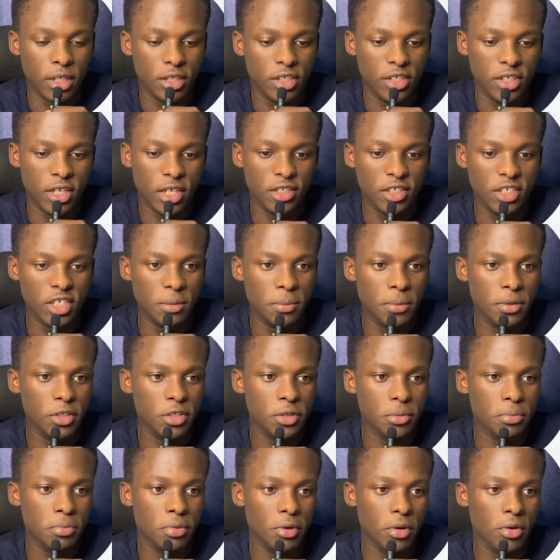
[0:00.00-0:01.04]

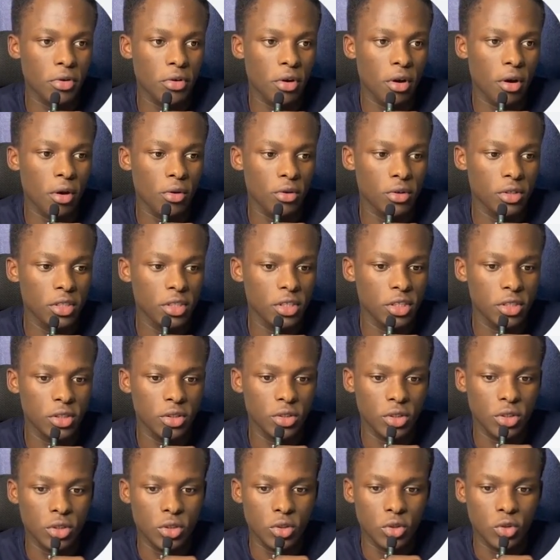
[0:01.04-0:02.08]
ChatGPT Ground,
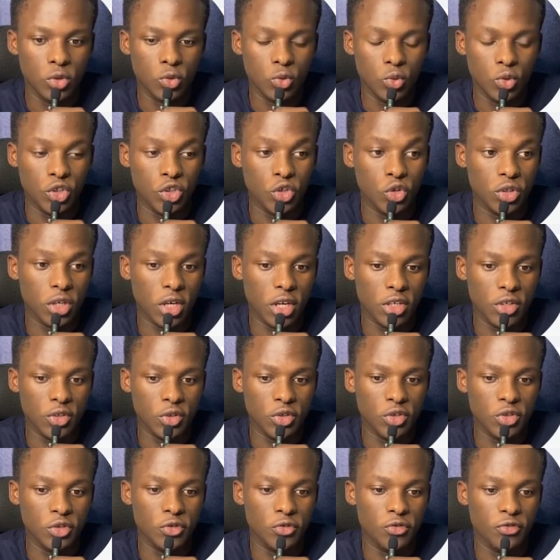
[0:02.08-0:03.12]
which you can use to